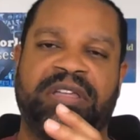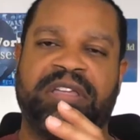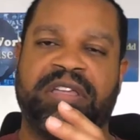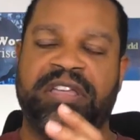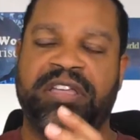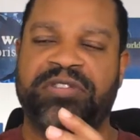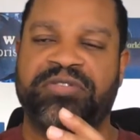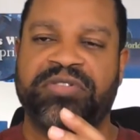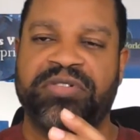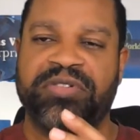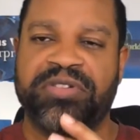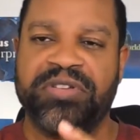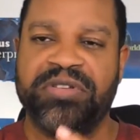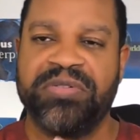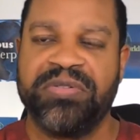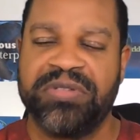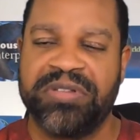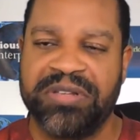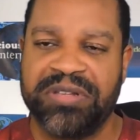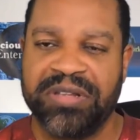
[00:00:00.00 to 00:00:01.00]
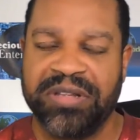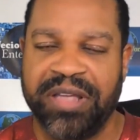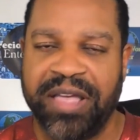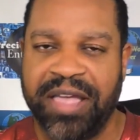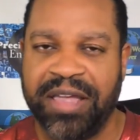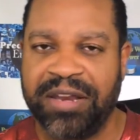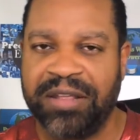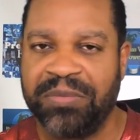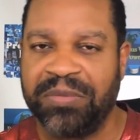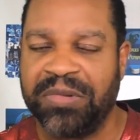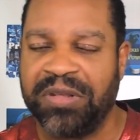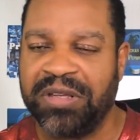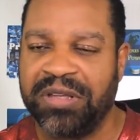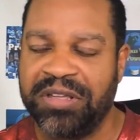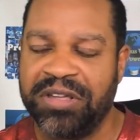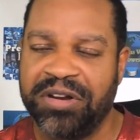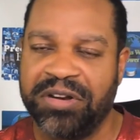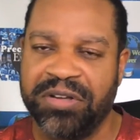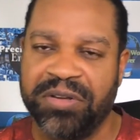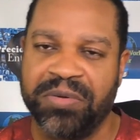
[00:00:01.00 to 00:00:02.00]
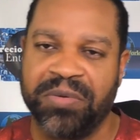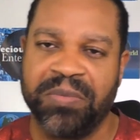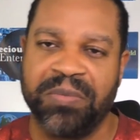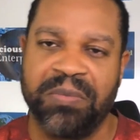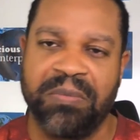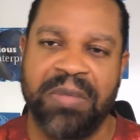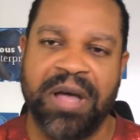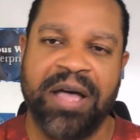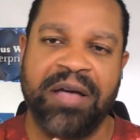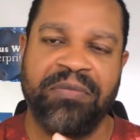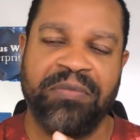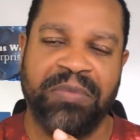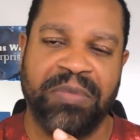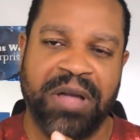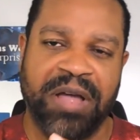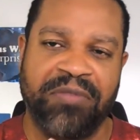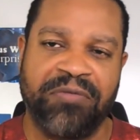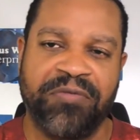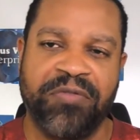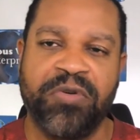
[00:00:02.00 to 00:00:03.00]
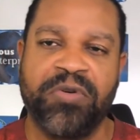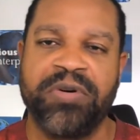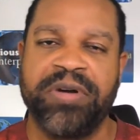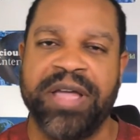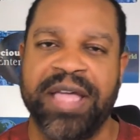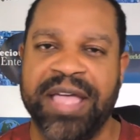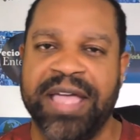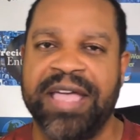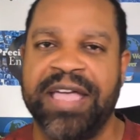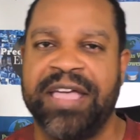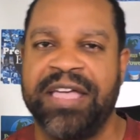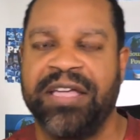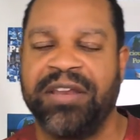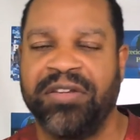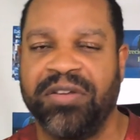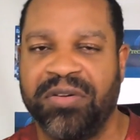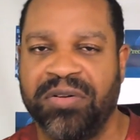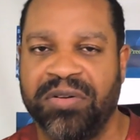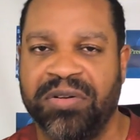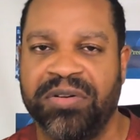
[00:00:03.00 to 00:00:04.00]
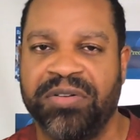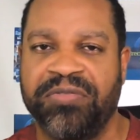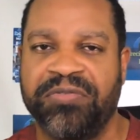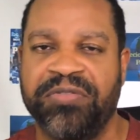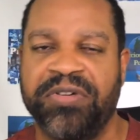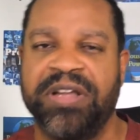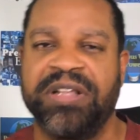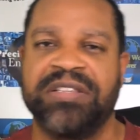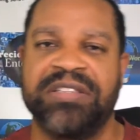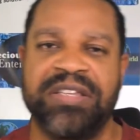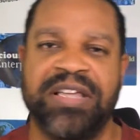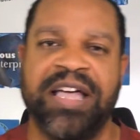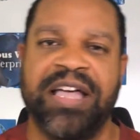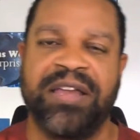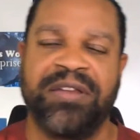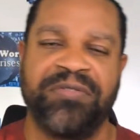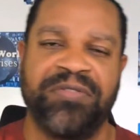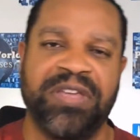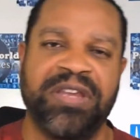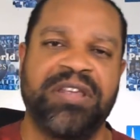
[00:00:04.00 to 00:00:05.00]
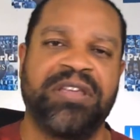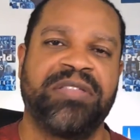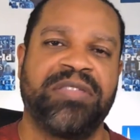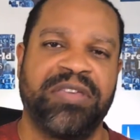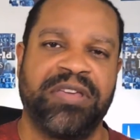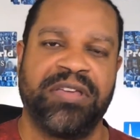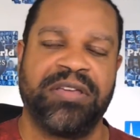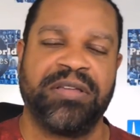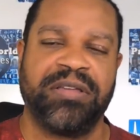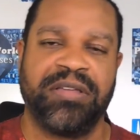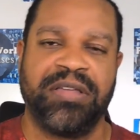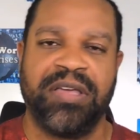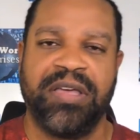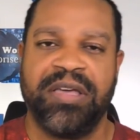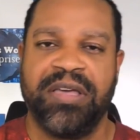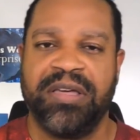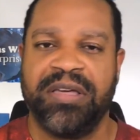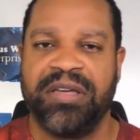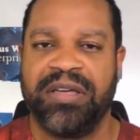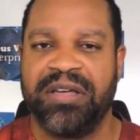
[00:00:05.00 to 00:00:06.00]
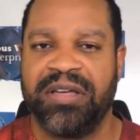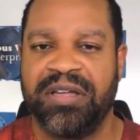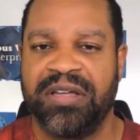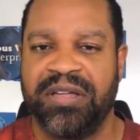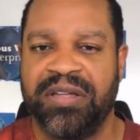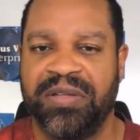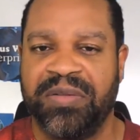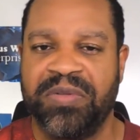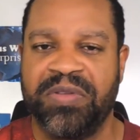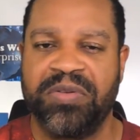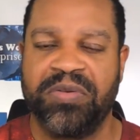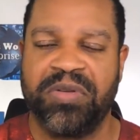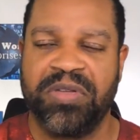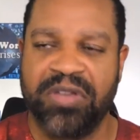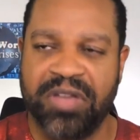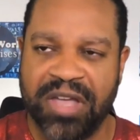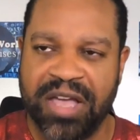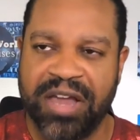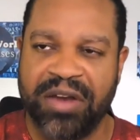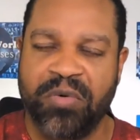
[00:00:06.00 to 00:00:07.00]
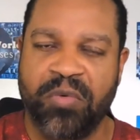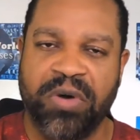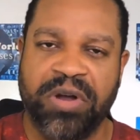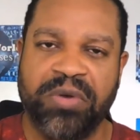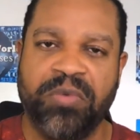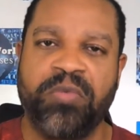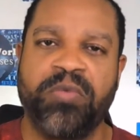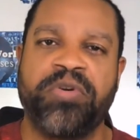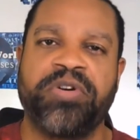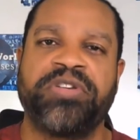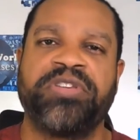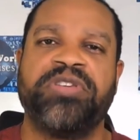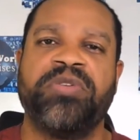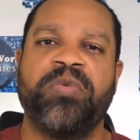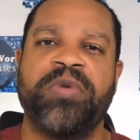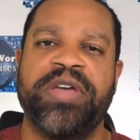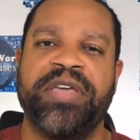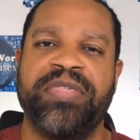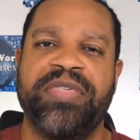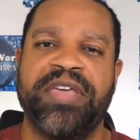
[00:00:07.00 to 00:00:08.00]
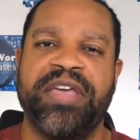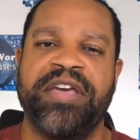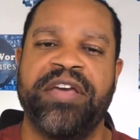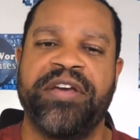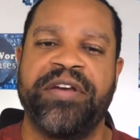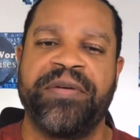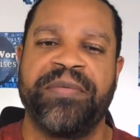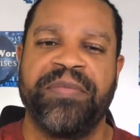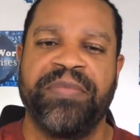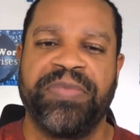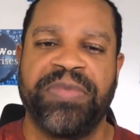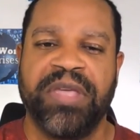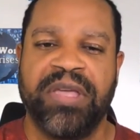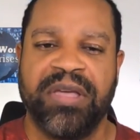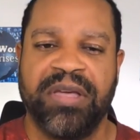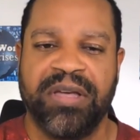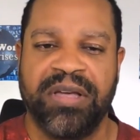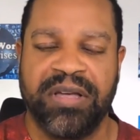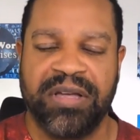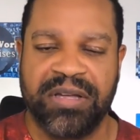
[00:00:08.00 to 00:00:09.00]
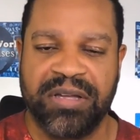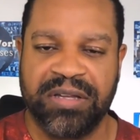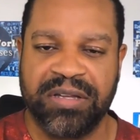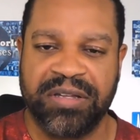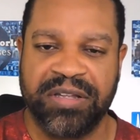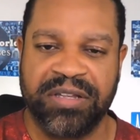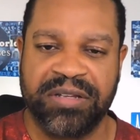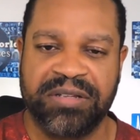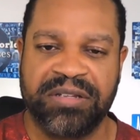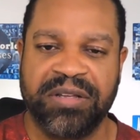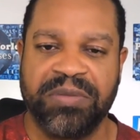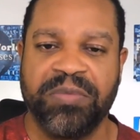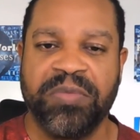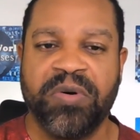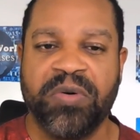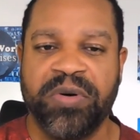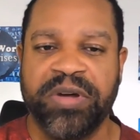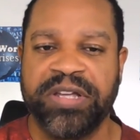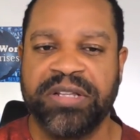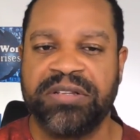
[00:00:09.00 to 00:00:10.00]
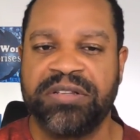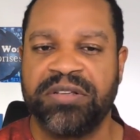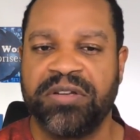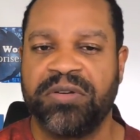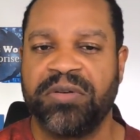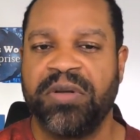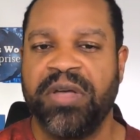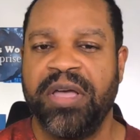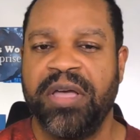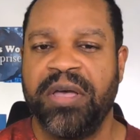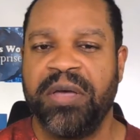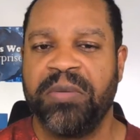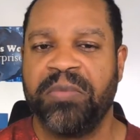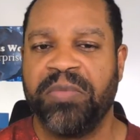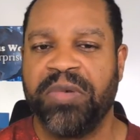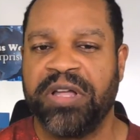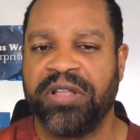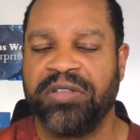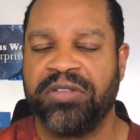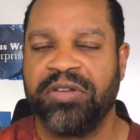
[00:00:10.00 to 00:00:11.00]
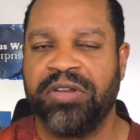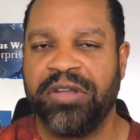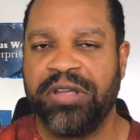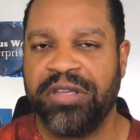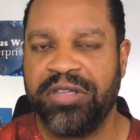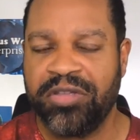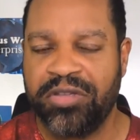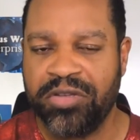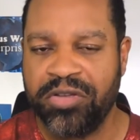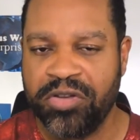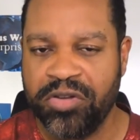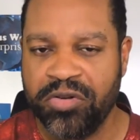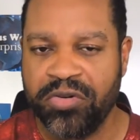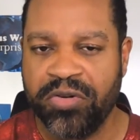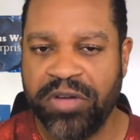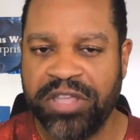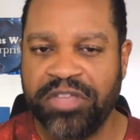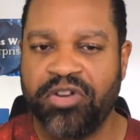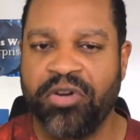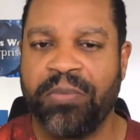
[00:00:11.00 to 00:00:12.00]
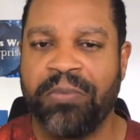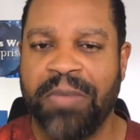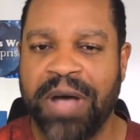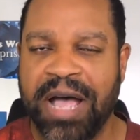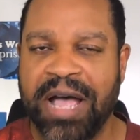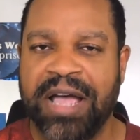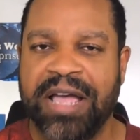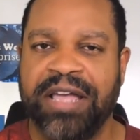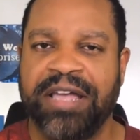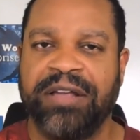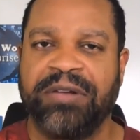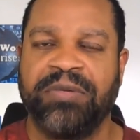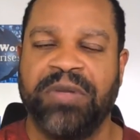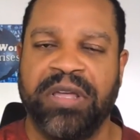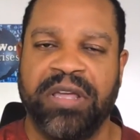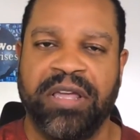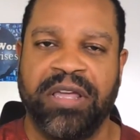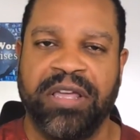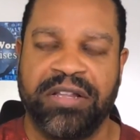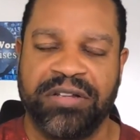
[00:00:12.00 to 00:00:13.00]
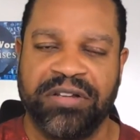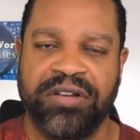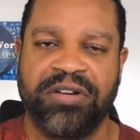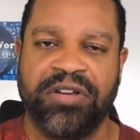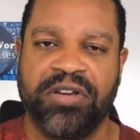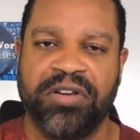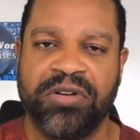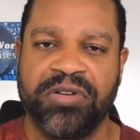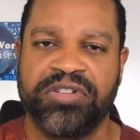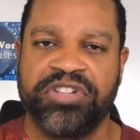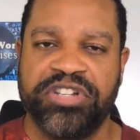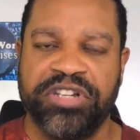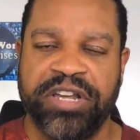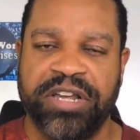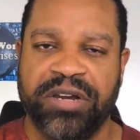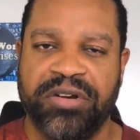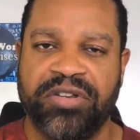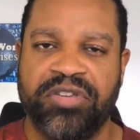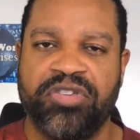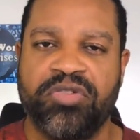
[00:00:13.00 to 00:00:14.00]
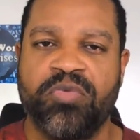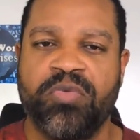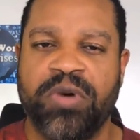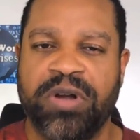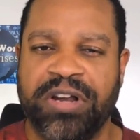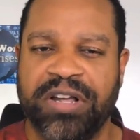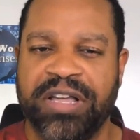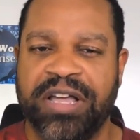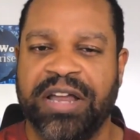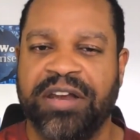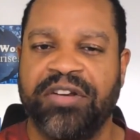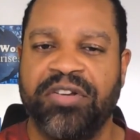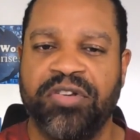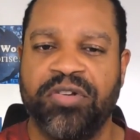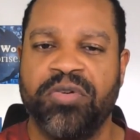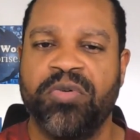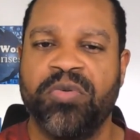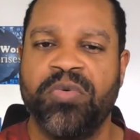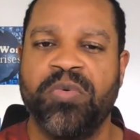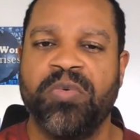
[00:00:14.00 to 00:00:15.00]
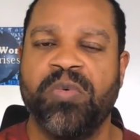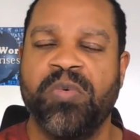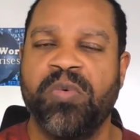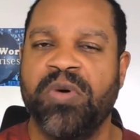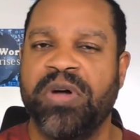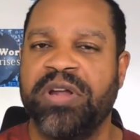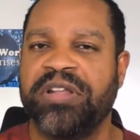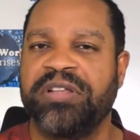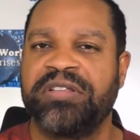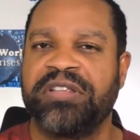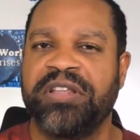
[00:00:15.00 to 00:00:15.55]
introduce and you know my my full hand on the front side of anything. Uh, you you kind of want to work your way there uh, at some point. So. But you, in your mind, as a negotiator, you want to kind of know what is